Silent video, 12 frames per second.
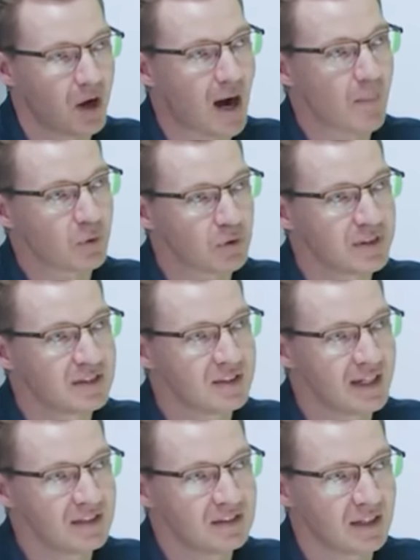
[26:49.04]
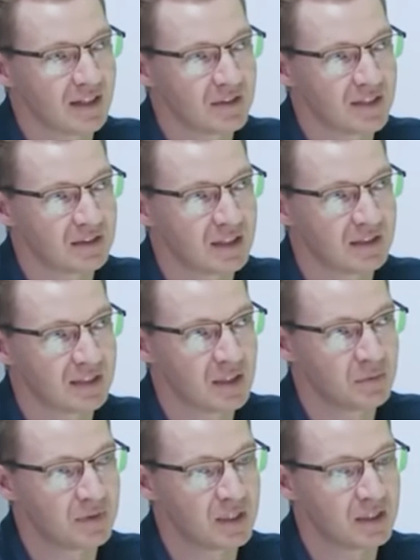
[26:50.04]
popular these days, and I think that
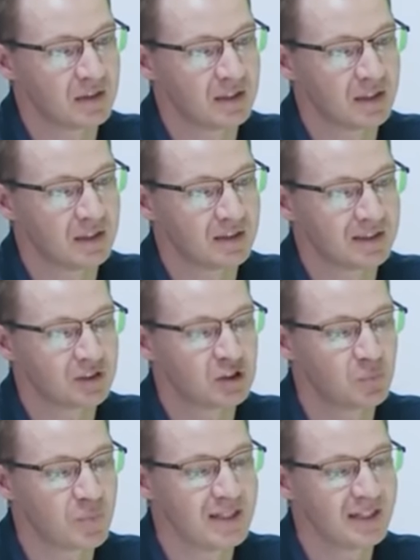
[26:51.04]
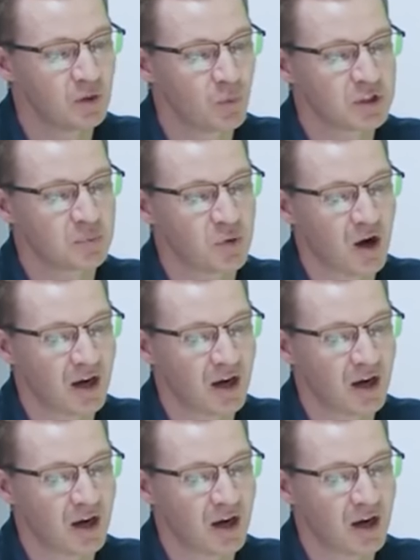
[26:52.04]
the speed at which a